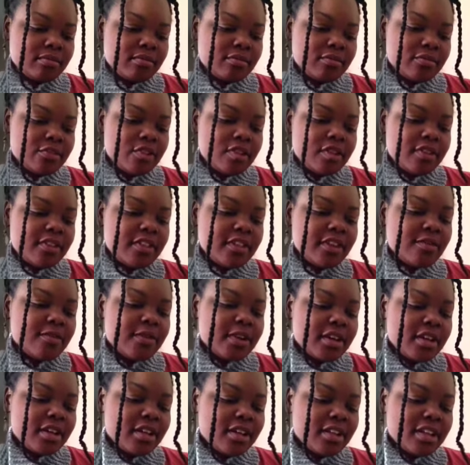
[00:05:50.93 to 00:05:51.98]
trying to think of
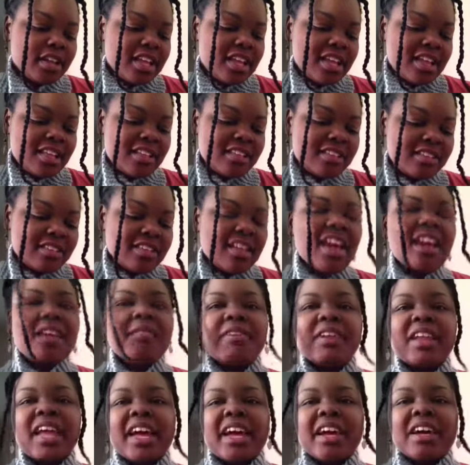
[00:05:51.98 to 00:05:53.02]
what color. This is kind
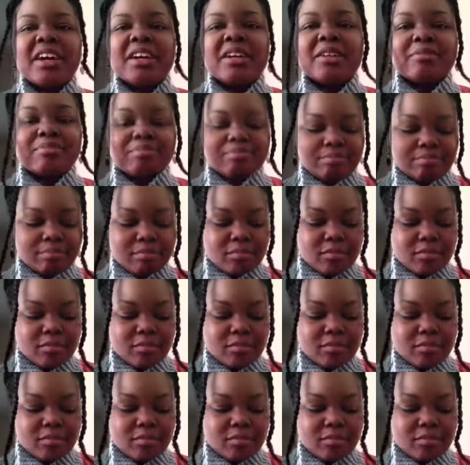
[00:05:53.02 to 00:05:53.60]
of like a